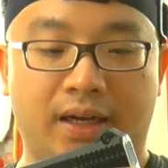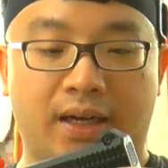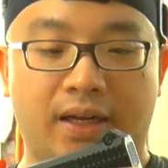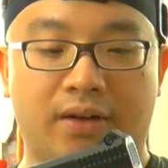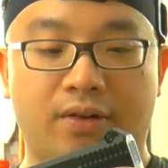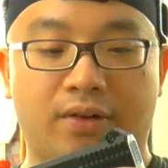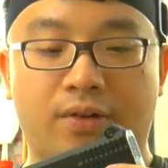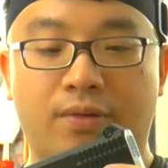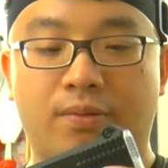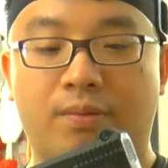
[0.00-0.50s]
I
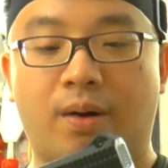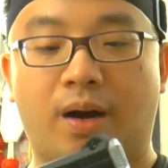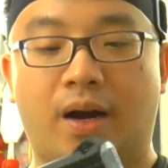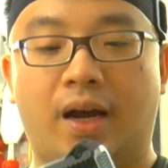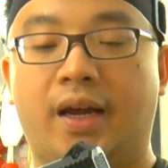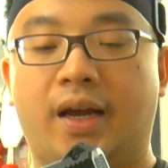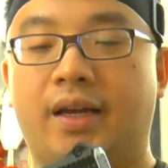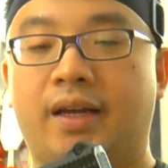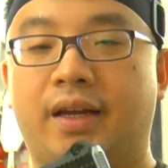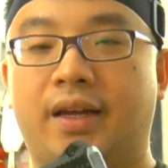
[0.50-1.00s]
don't know
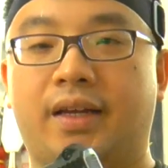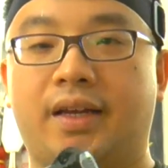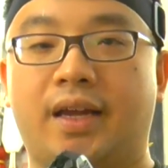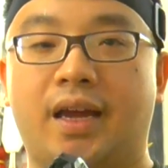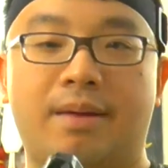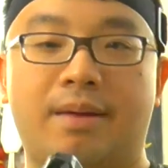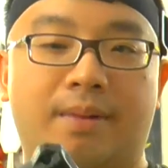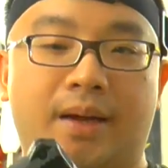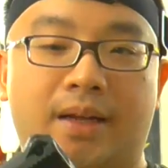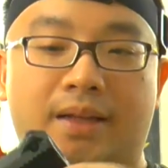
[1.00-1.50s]
why it
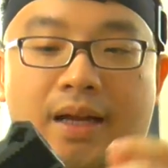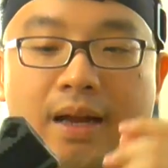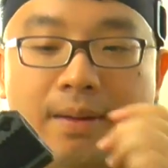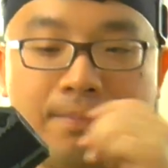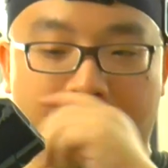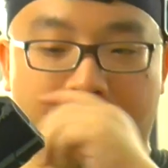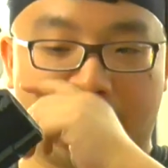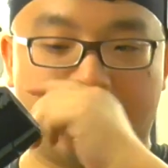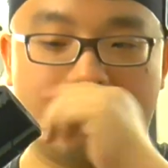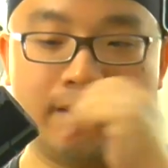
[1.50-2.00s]
came like
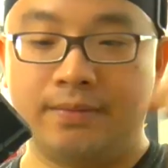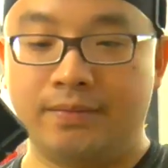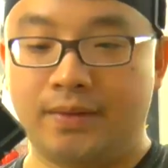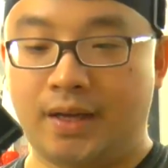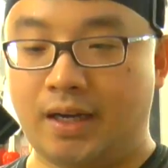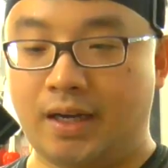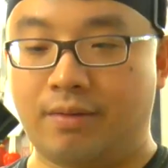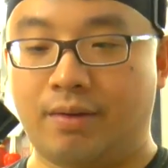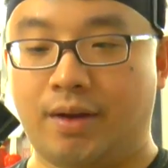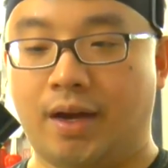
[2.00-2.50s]
that, but
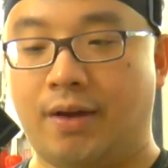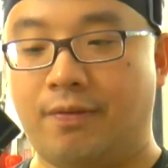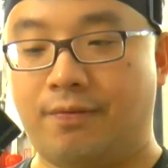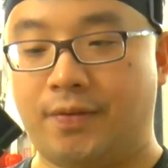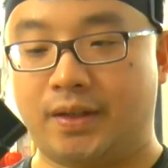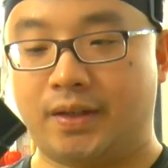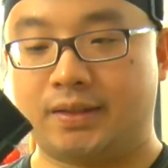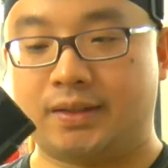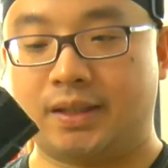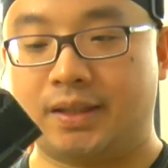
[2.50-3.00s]
anyway, I
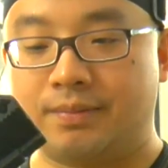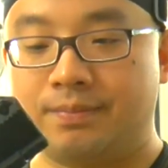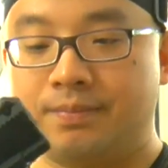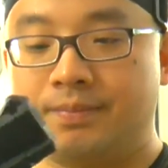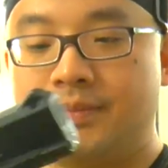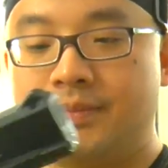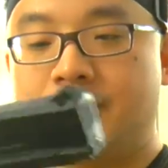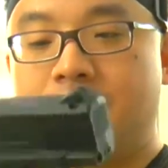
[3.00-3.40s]
fixed it.